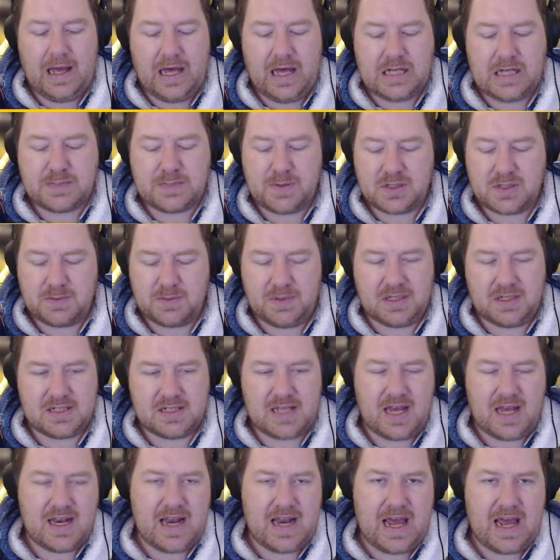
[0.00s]
especially
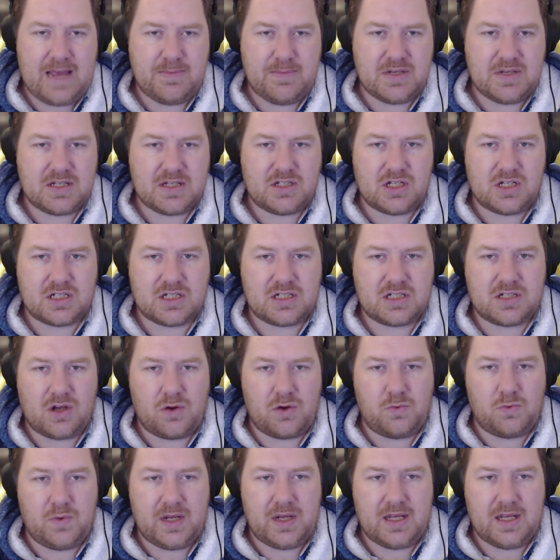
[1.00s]
because that name is just so
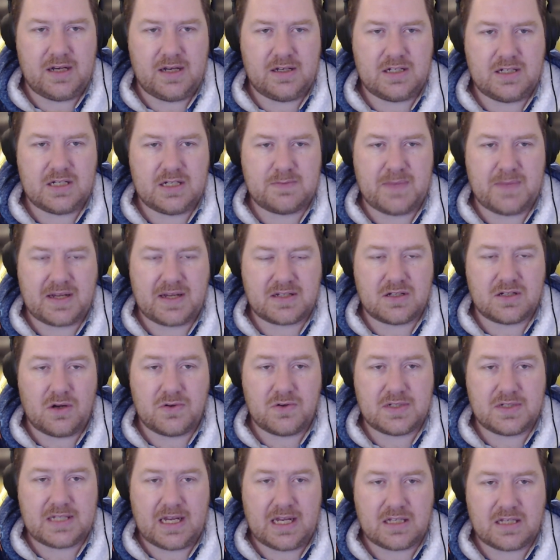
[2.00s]
weird. It just makes
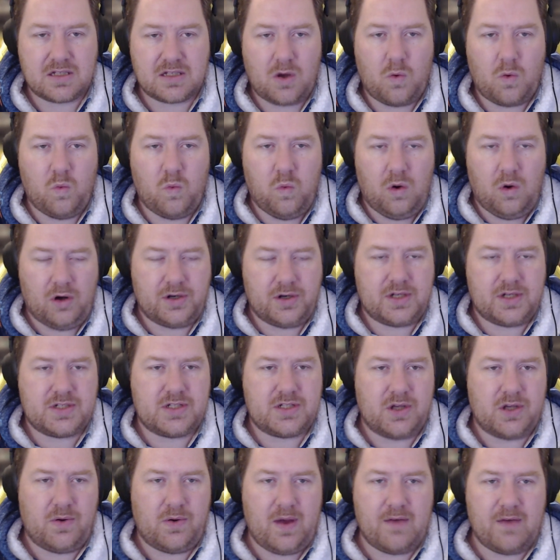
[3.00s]
no sense
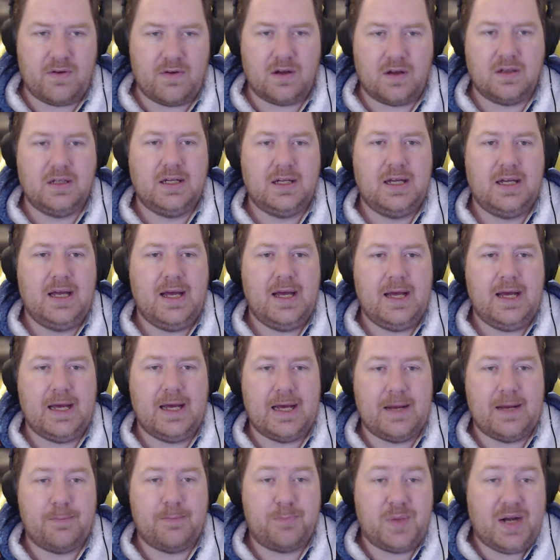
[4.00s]
whatsoever.
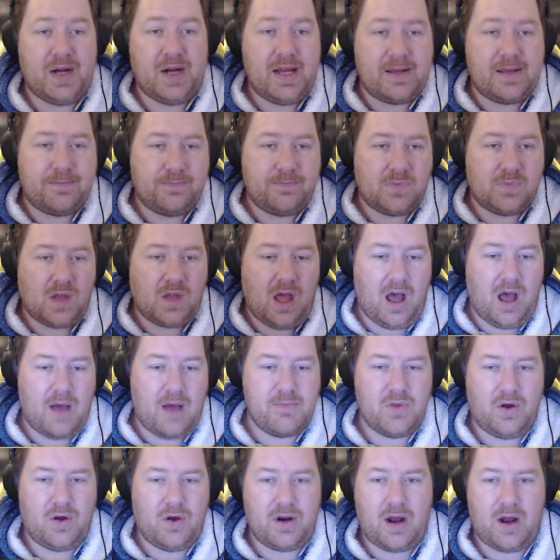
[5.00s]
But hey,
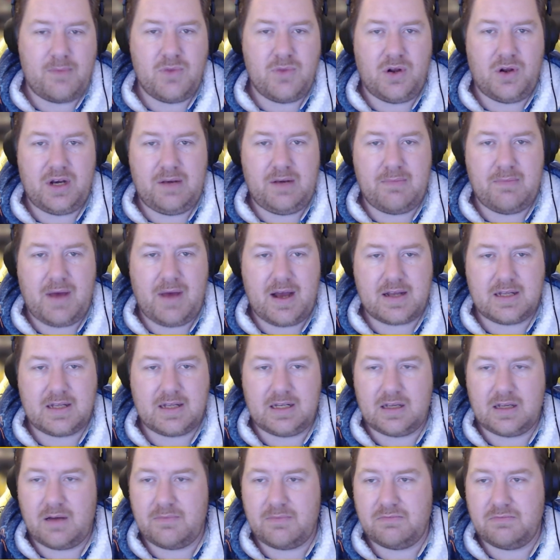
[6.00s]
I'm not in
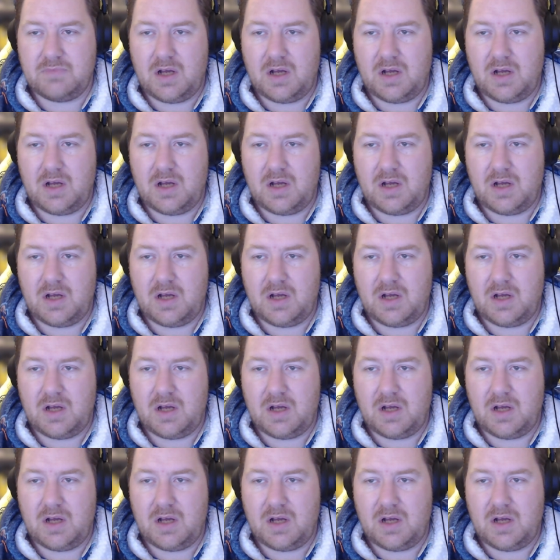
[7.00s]
marketing.